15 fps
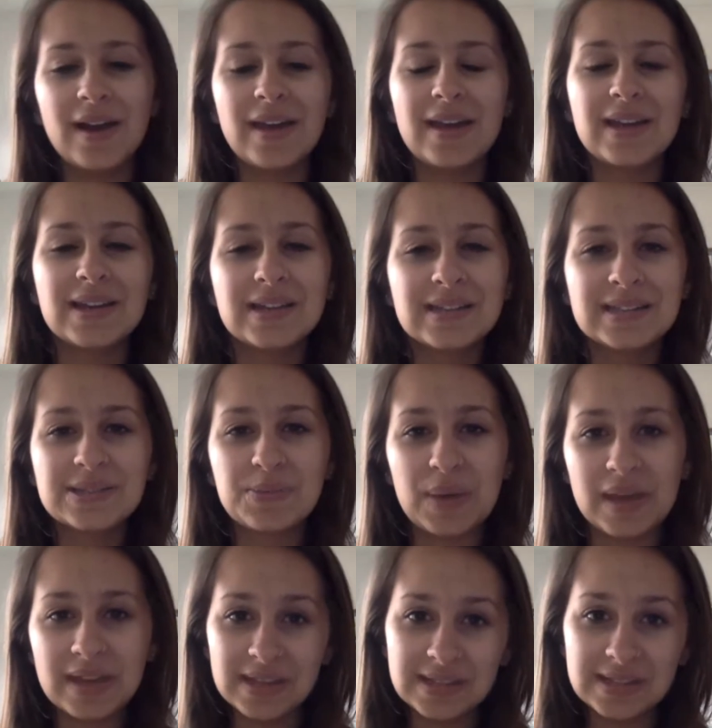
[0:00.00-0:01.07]
It is
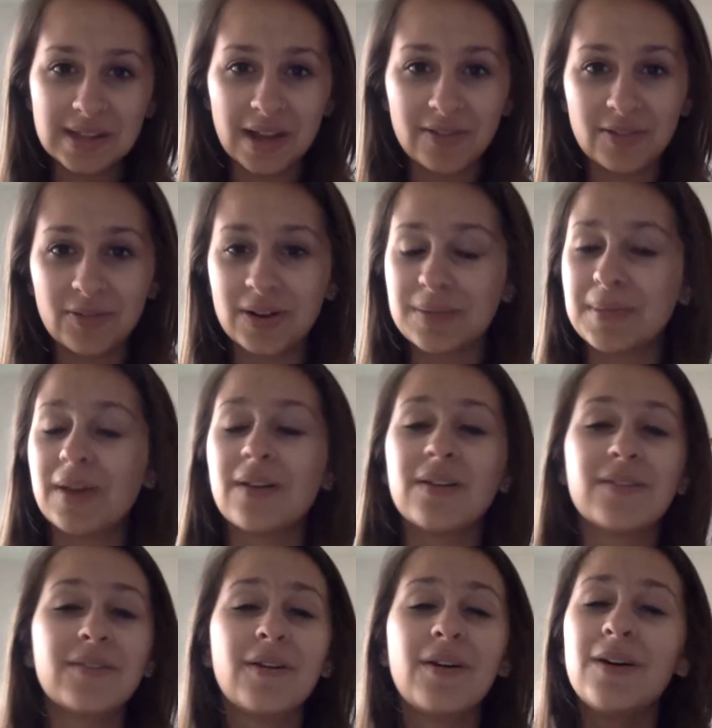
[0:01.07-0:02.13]
based off of one of my
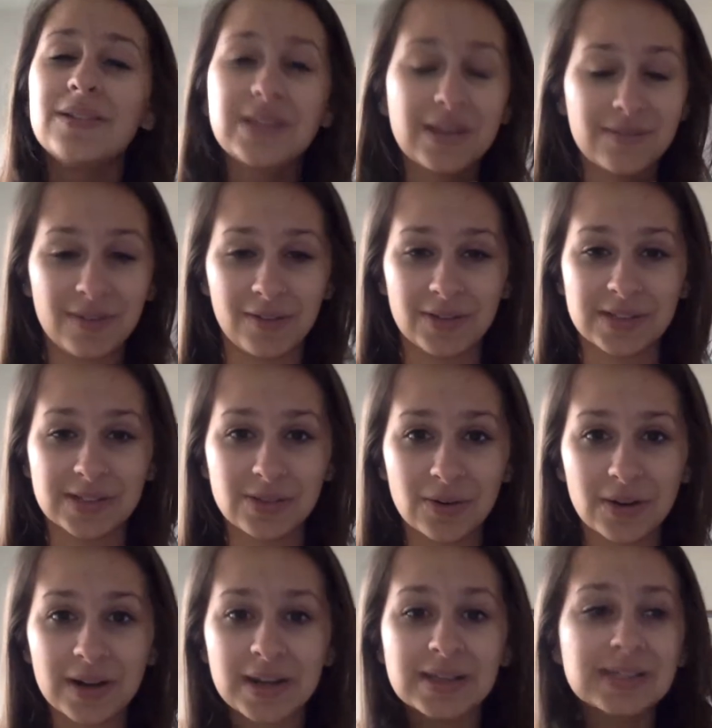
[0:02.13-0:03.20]
all-time favorite
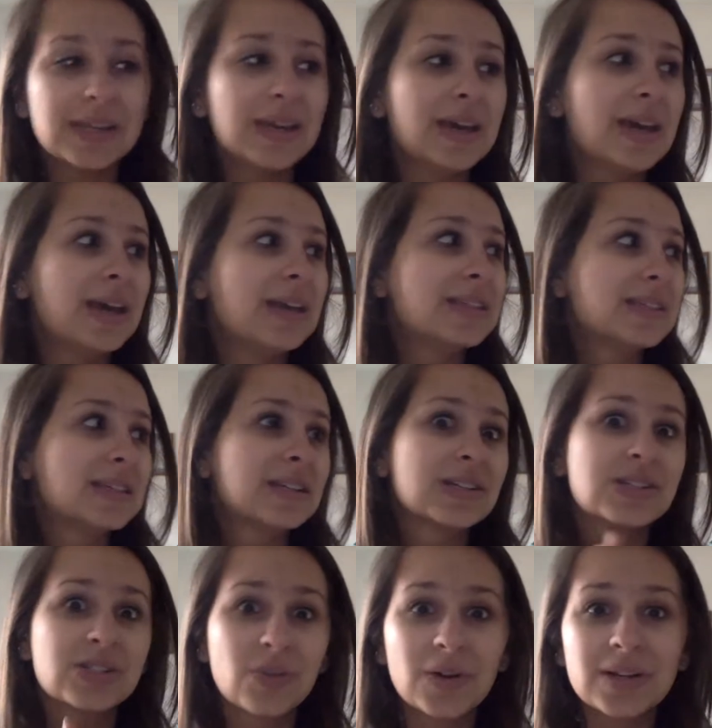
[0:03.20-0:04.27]
stories. It's a
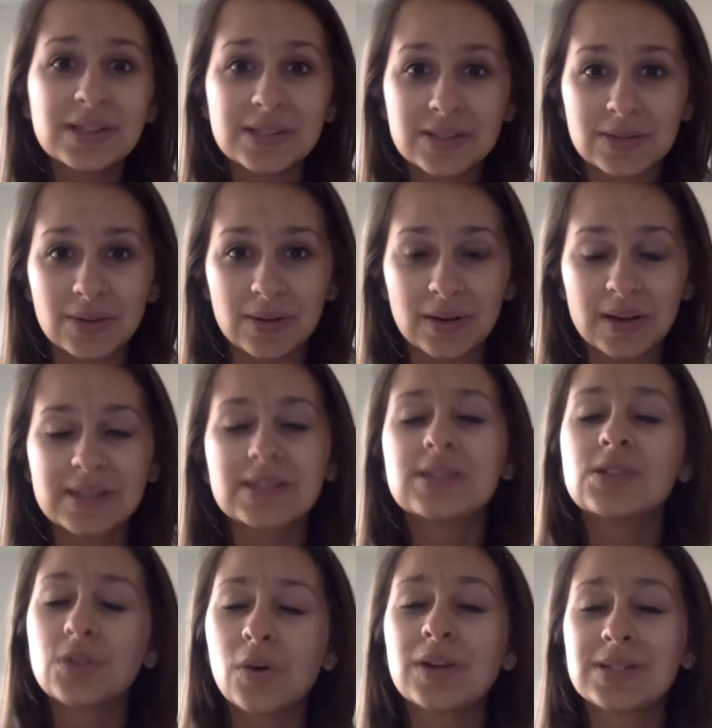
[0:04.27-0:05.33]
short
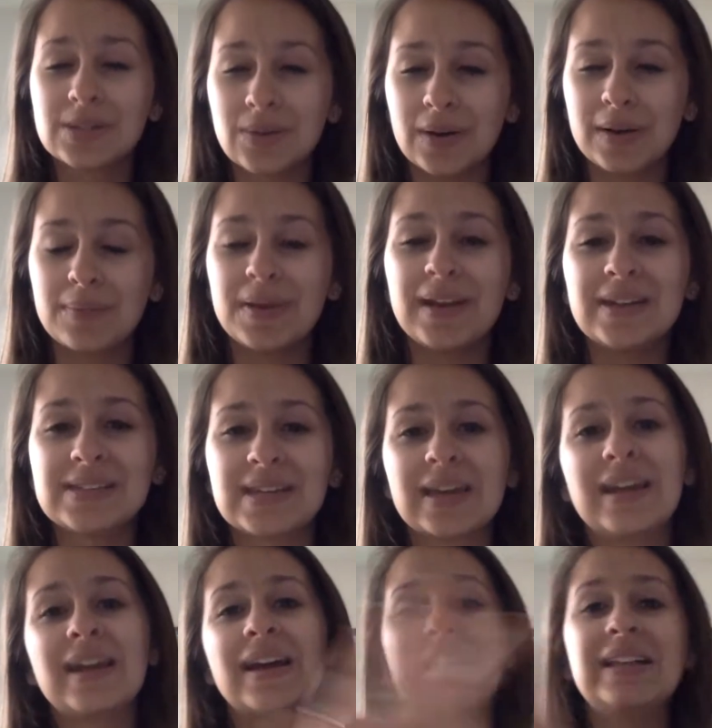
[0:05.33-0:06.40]
story, but it's
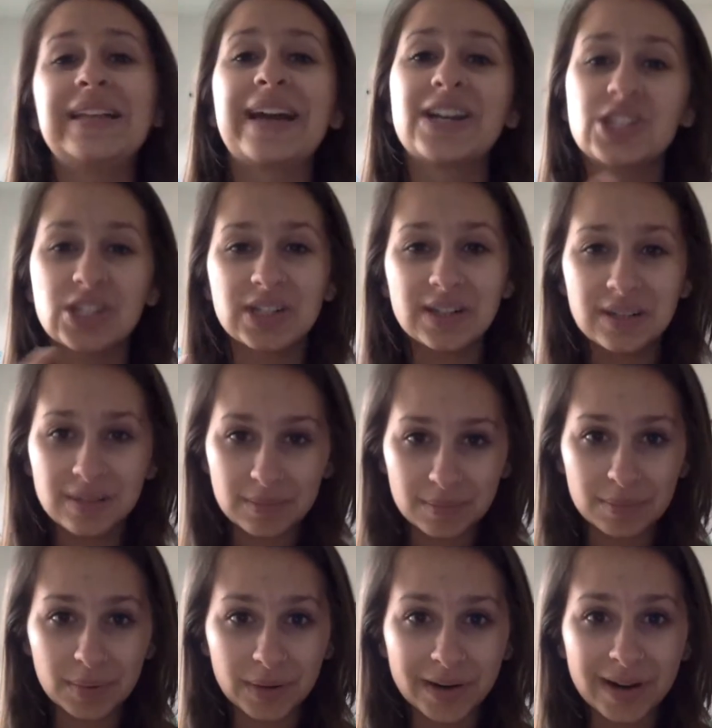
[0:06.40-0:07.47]
in a collection
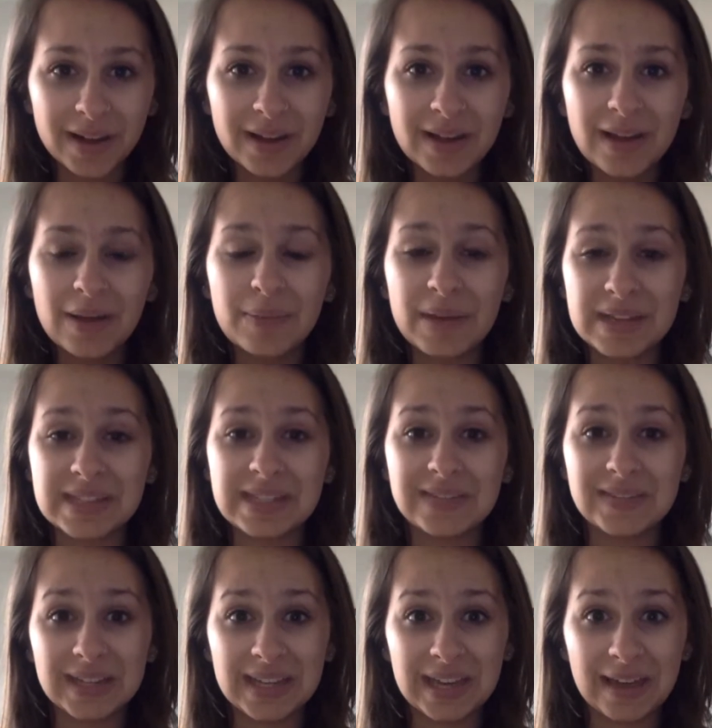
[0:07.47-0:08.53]
book by
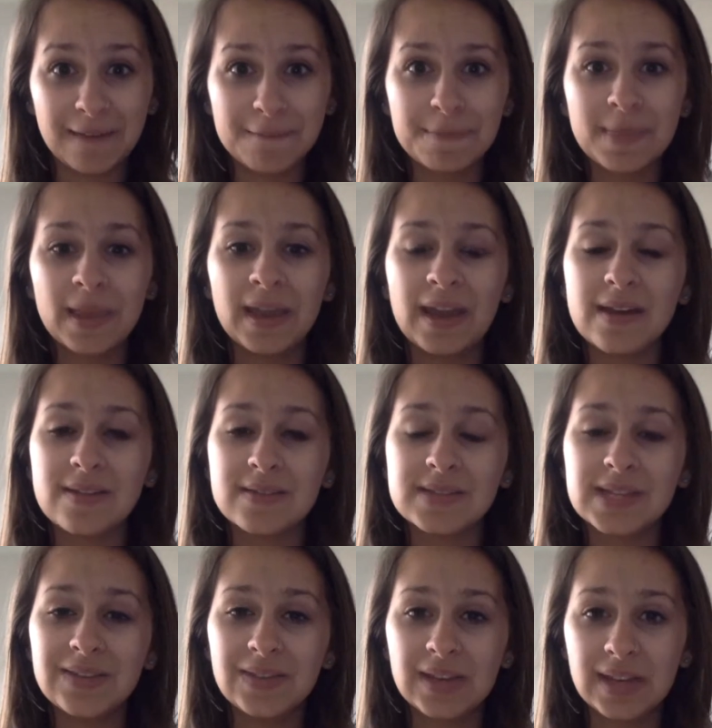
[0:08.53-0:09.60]
Stephen King. And
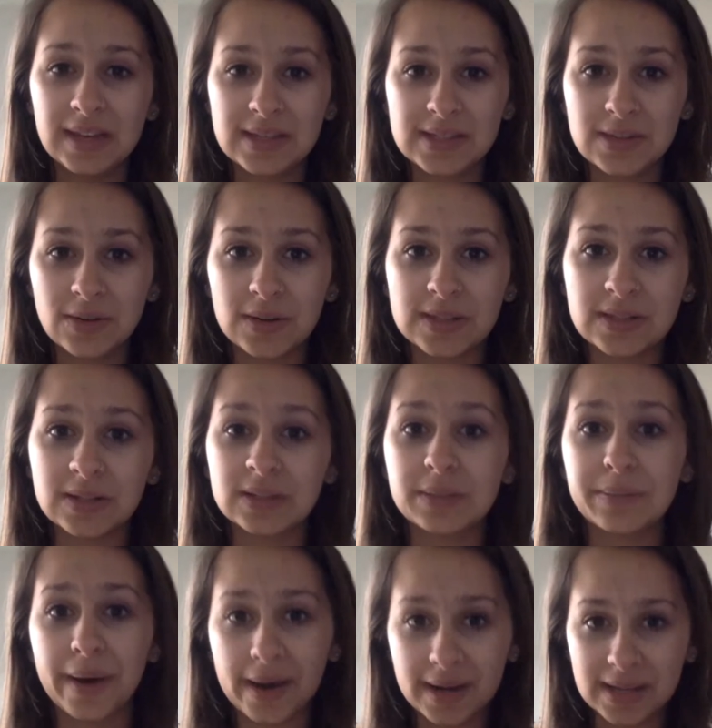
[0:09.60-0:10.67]
Stephen King's story is called The
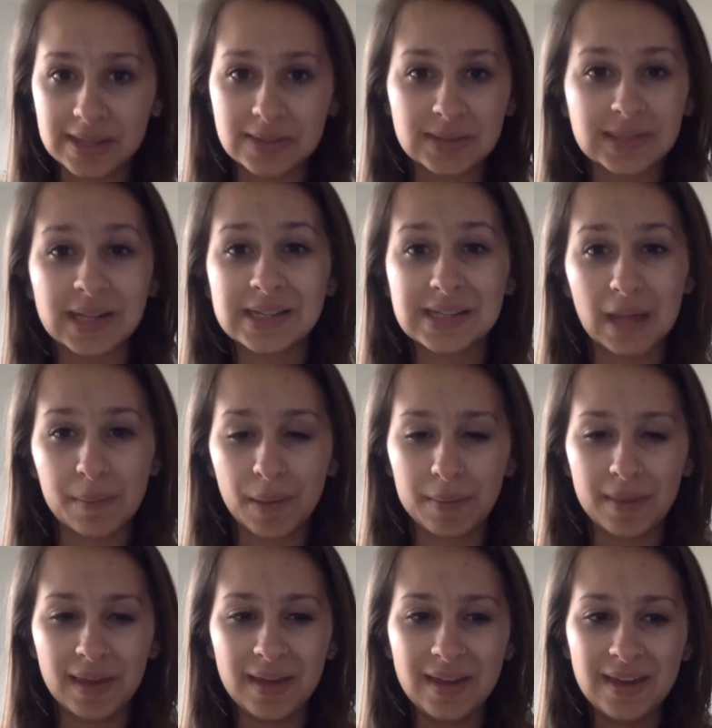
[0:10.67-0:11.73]
Body, so it's not Stand By
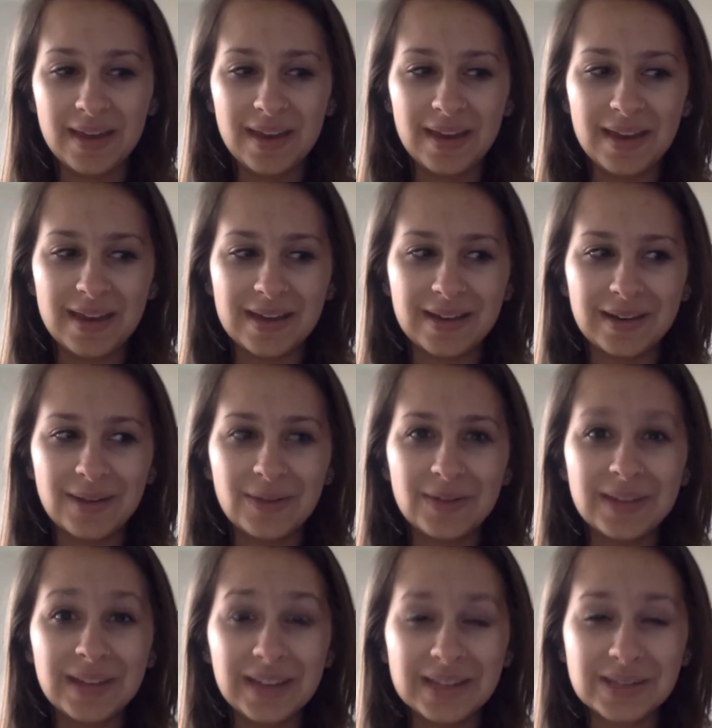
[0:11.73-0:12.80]
Me. And you would
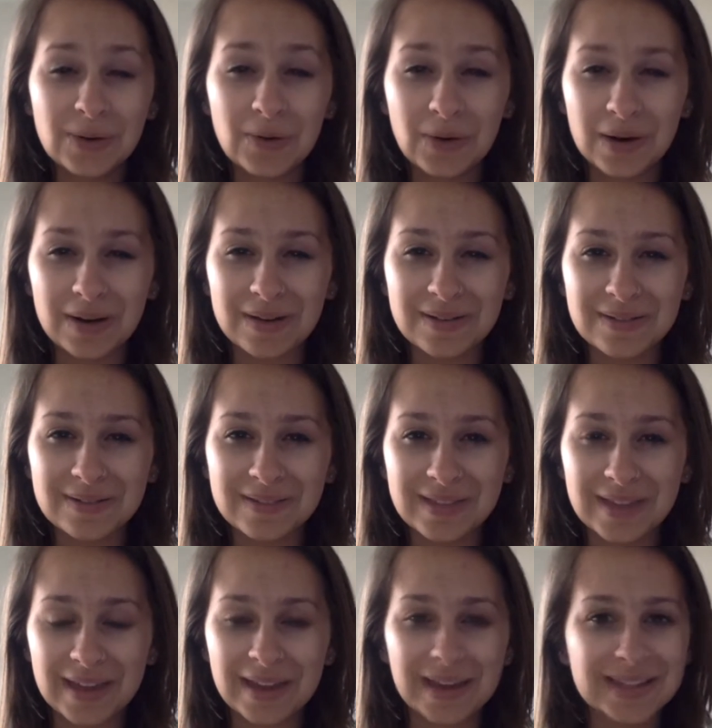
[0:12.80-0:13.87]
think it's a horror
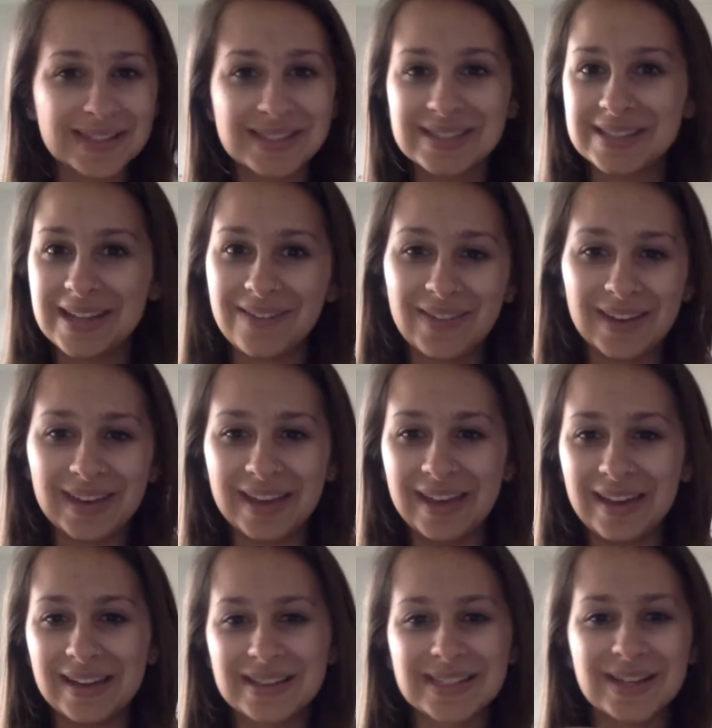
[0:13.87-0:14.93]
thing because it's Stephen
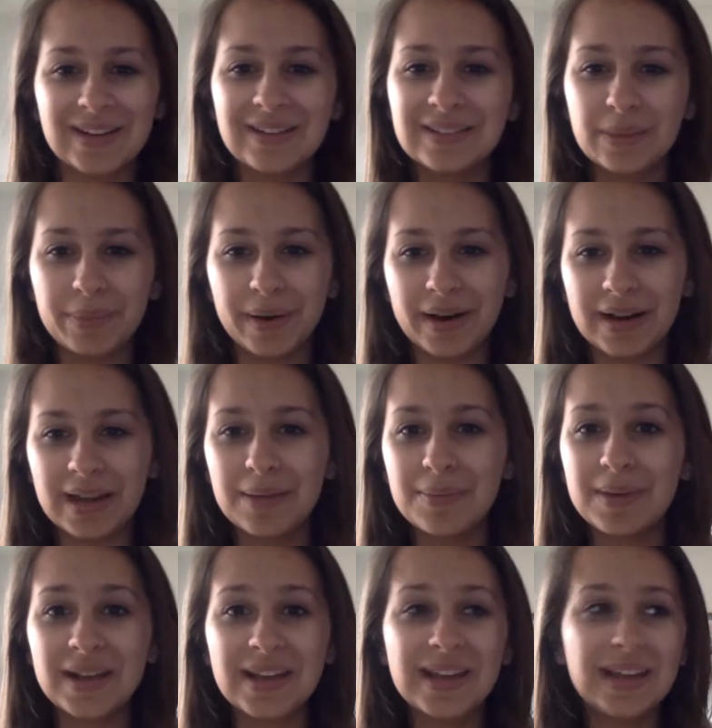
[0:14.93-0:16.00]
King and it's called The Body,
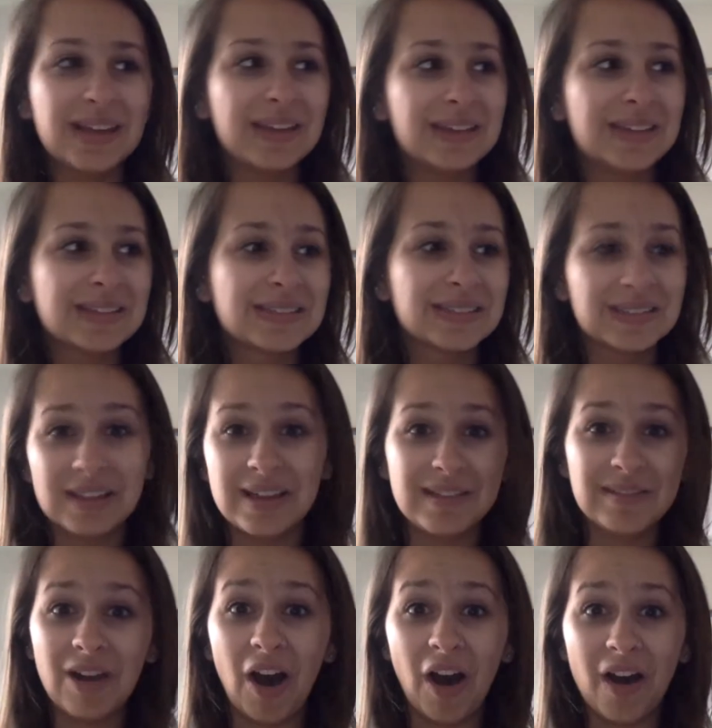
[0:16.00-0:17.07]
but it is
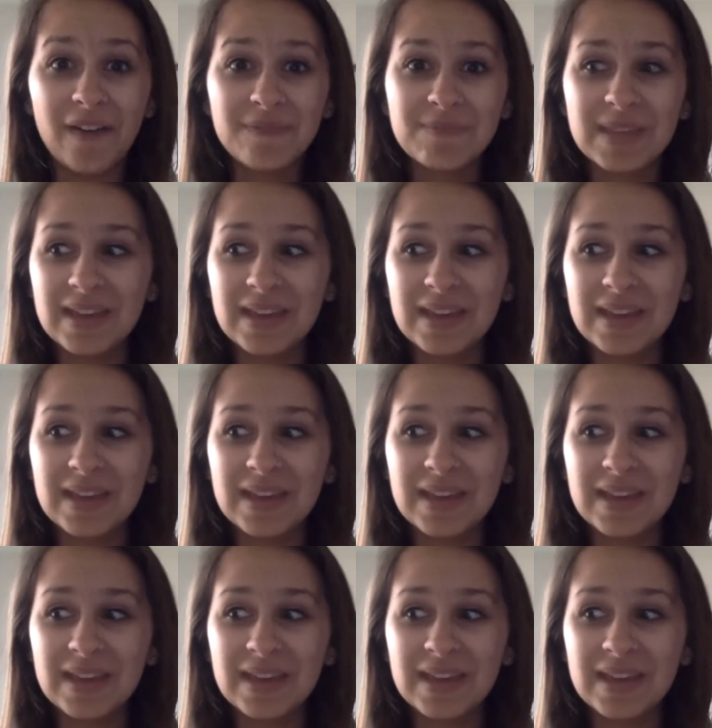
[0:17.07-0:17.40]
not.